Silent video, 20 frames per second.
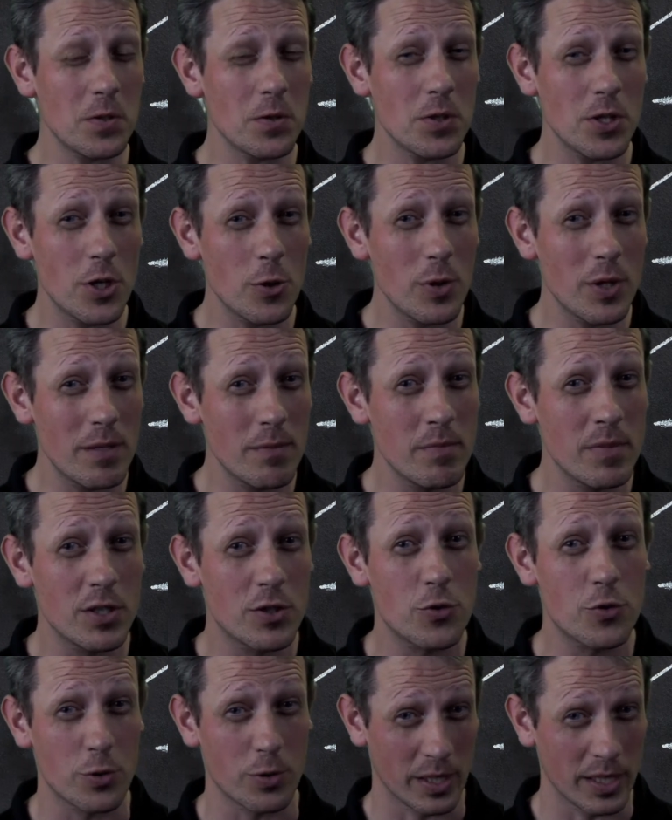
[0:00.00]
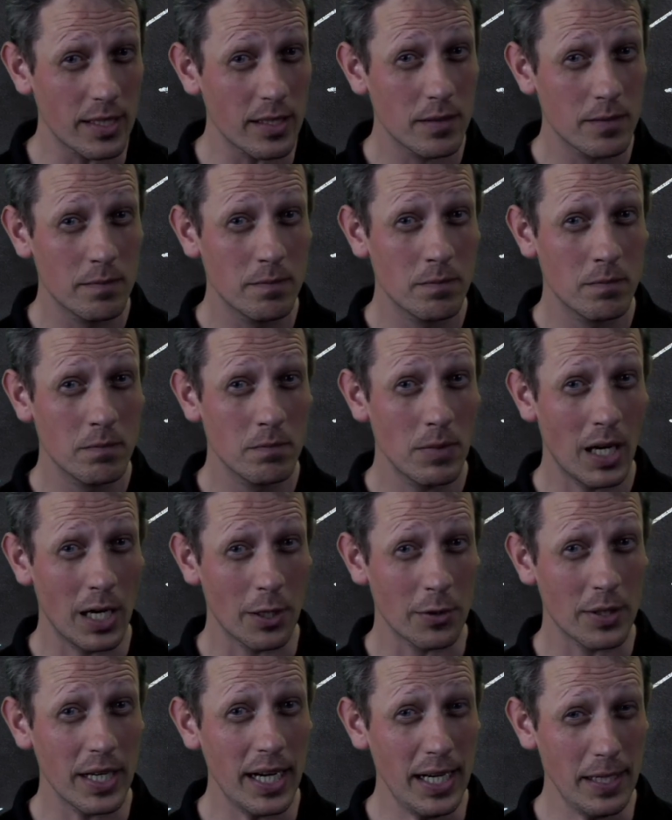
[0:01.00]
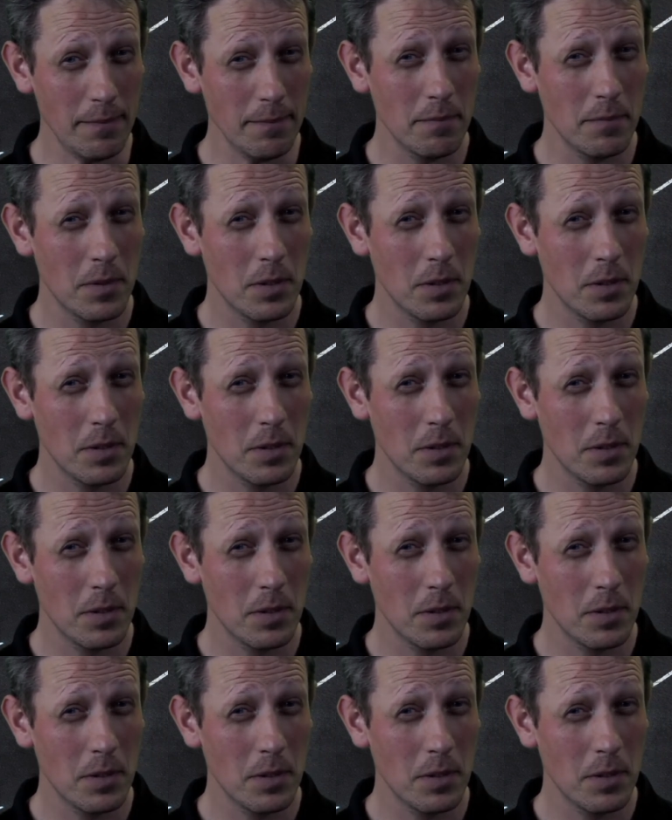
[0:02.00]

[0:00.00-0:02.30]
you in matric, okay?